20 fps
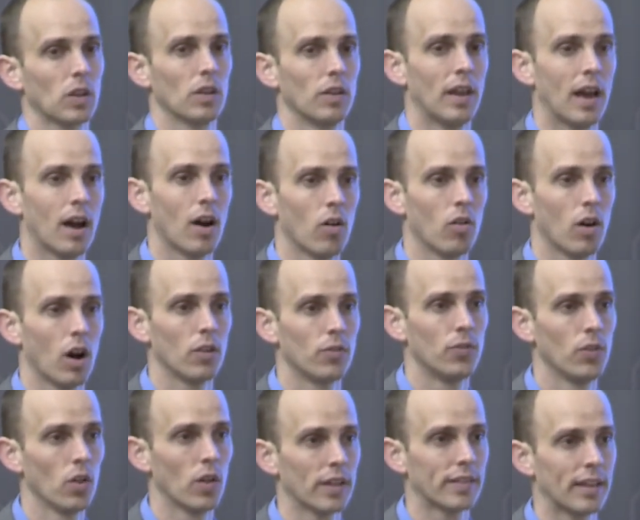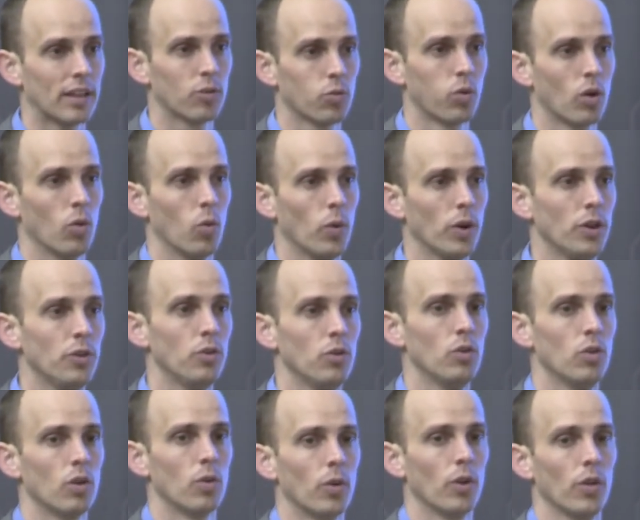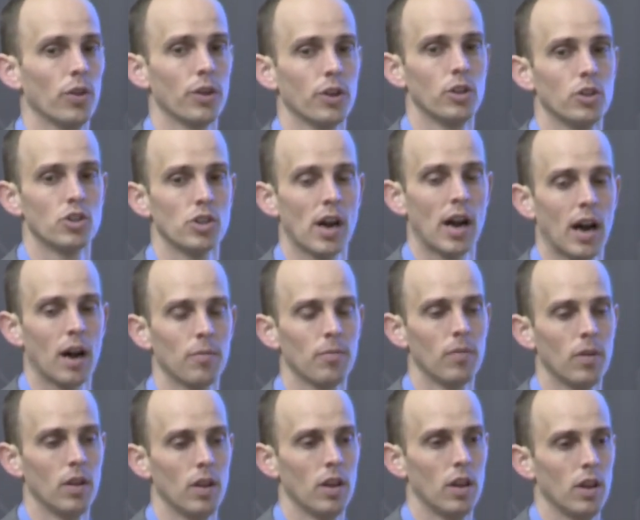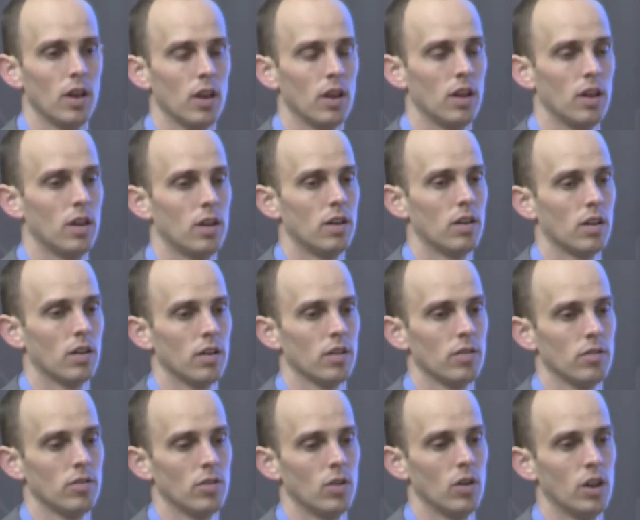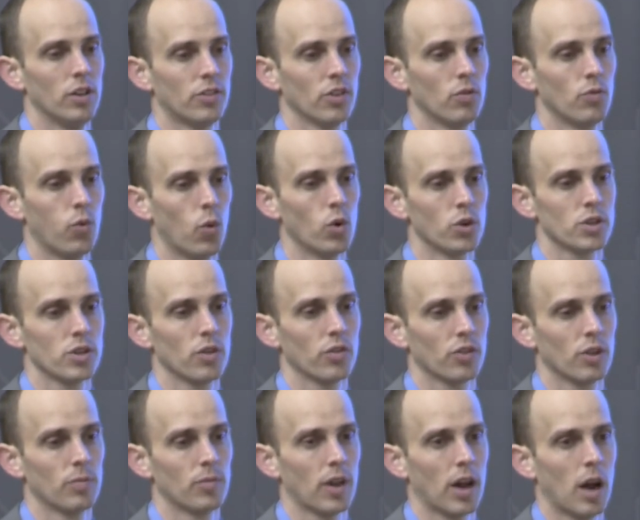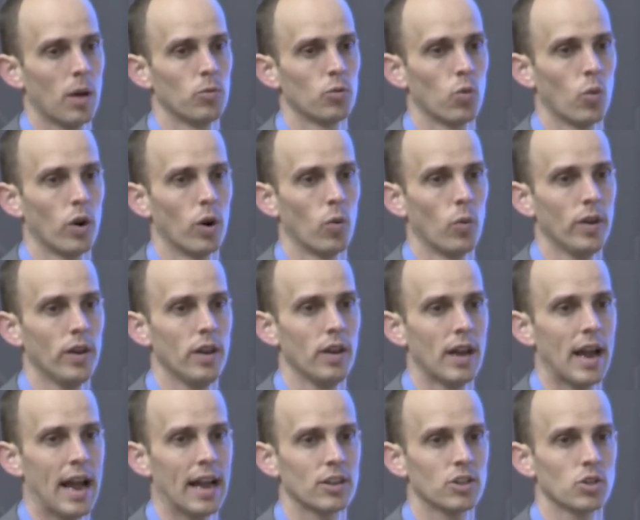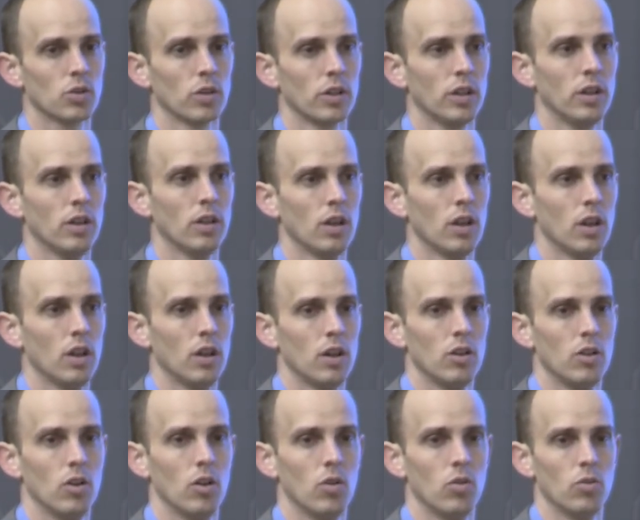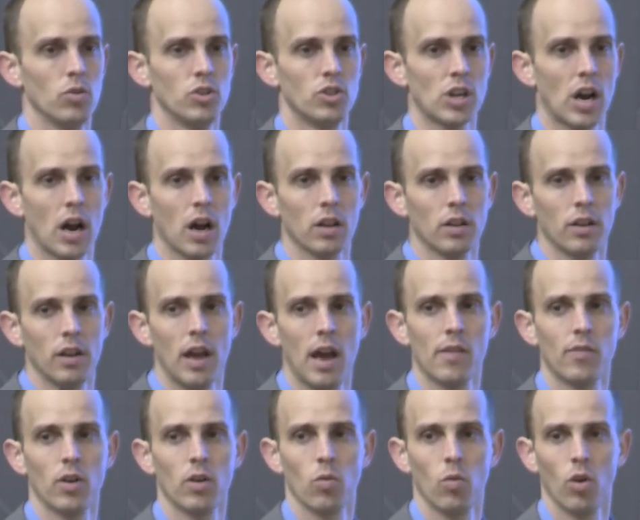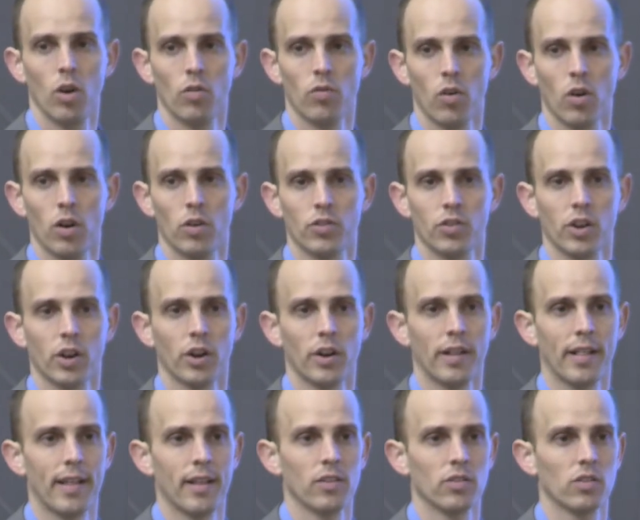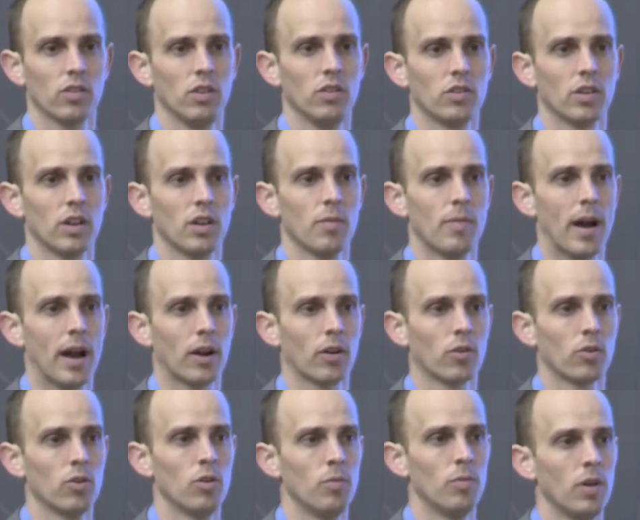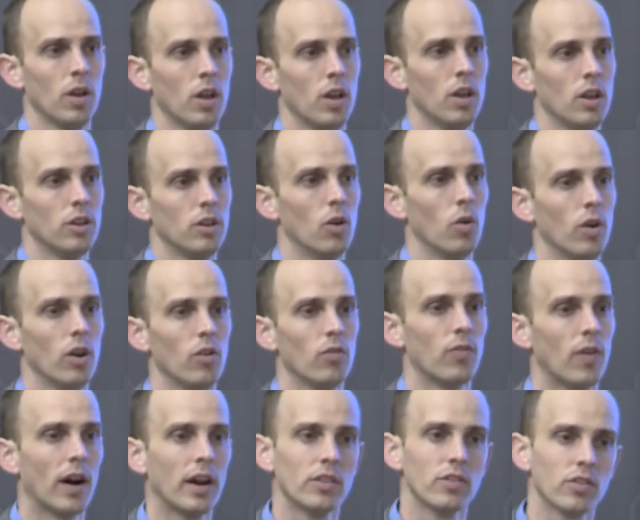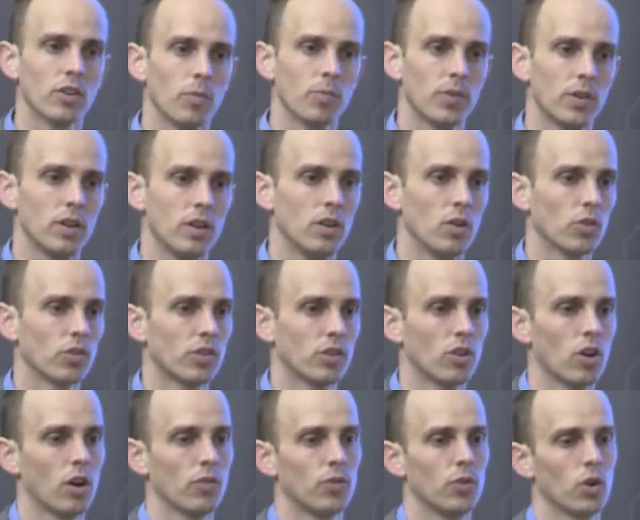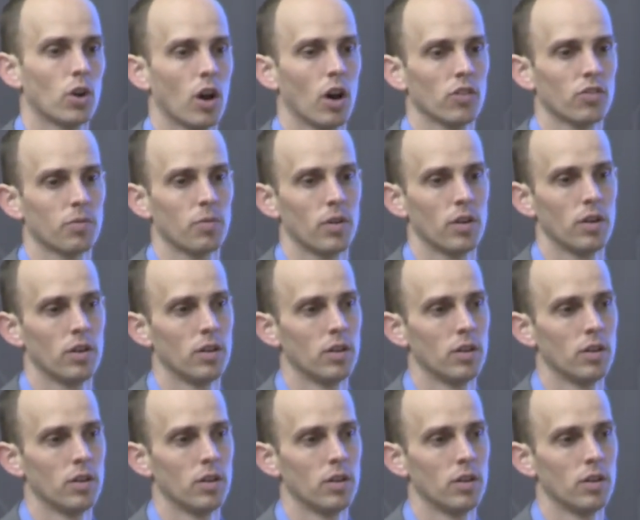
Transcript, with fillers: Now, I feel like that's where we do a really good job. And, you know, it's unfortunate sometimes where we actually, you know, John Everett, one of our security analysts, he's sitting in the back room, you know, he'll find something and he'll send it off to a customer.